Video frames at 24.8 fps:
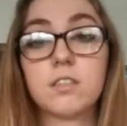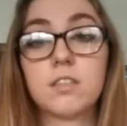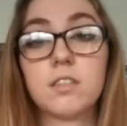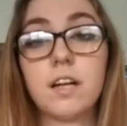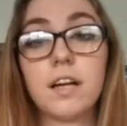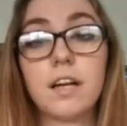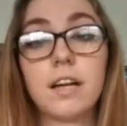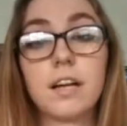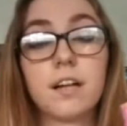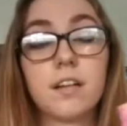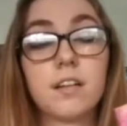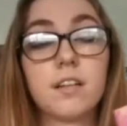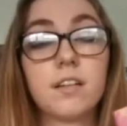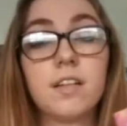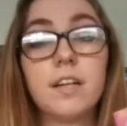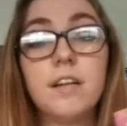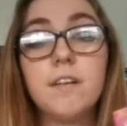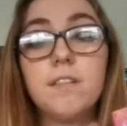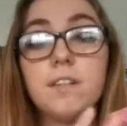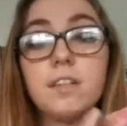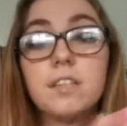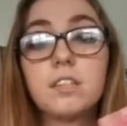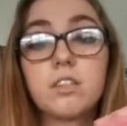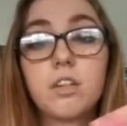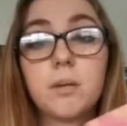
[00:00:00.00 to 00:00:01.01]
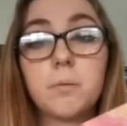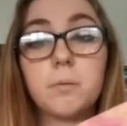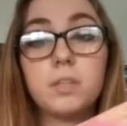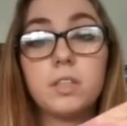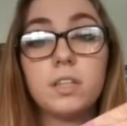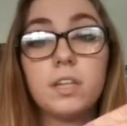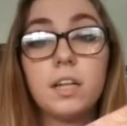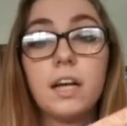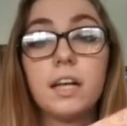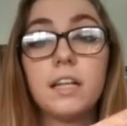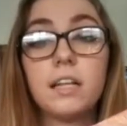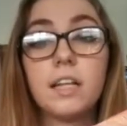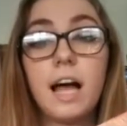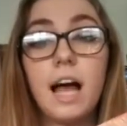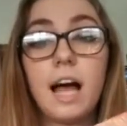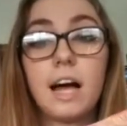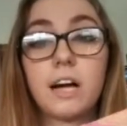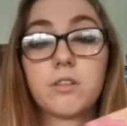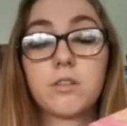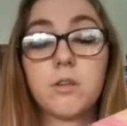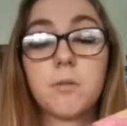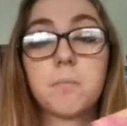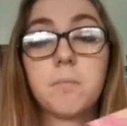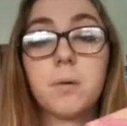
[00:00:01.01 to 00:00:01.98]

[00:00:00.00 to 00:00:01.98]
like even the description in the actual